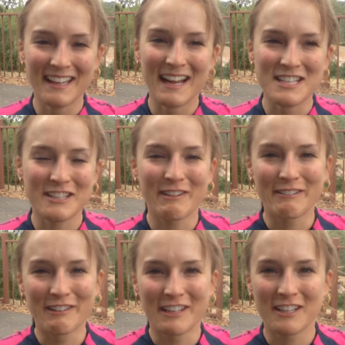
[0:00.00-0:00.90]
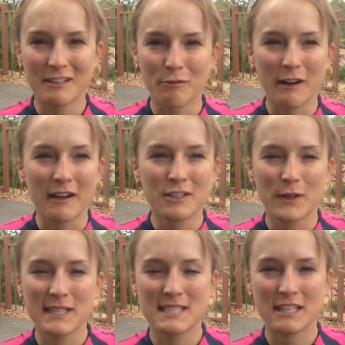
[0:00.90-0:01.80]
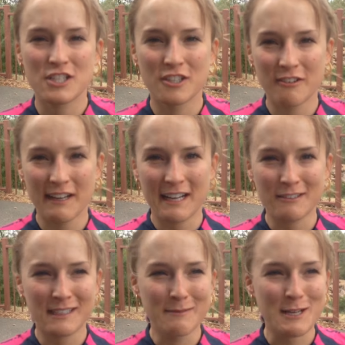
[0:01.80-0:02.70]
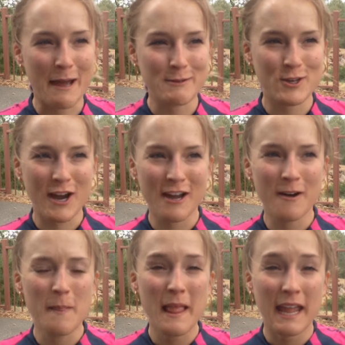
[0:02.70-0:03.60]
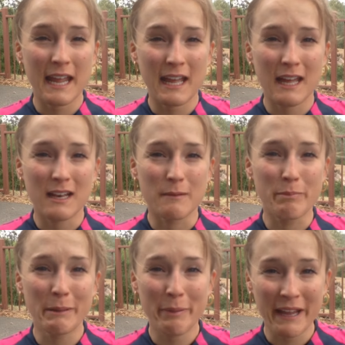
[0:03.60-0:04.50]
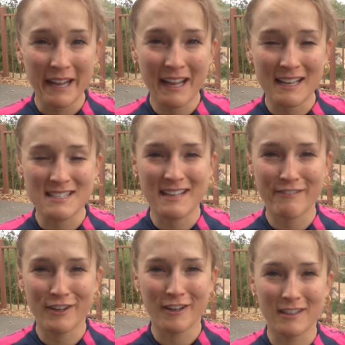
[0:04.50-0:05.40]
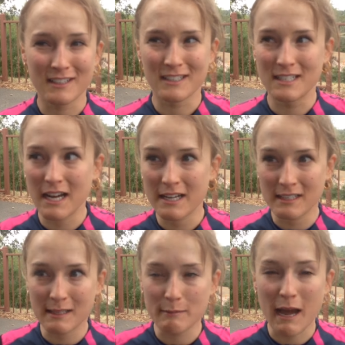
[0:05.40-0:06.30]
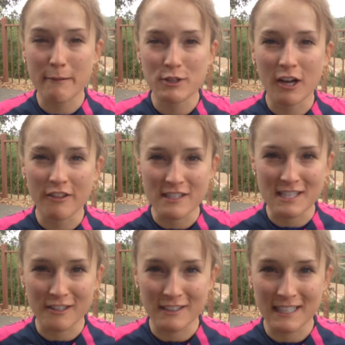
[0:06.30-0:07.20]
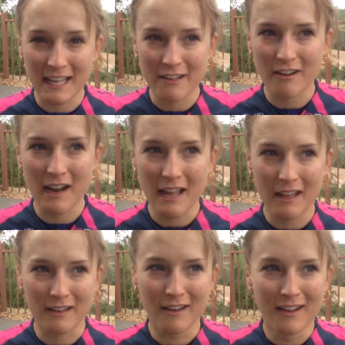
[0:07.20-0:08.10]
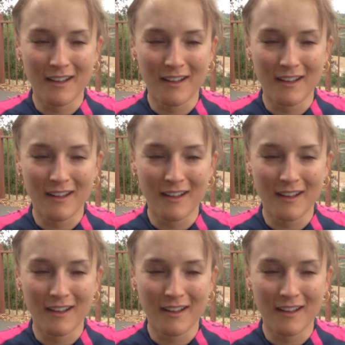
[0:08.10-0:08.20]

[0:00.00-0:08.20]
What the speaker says: It actually went really good. We're doing stage two right now, Team Time Trial, and B-Pink has never done a Team Time Trial this year together, and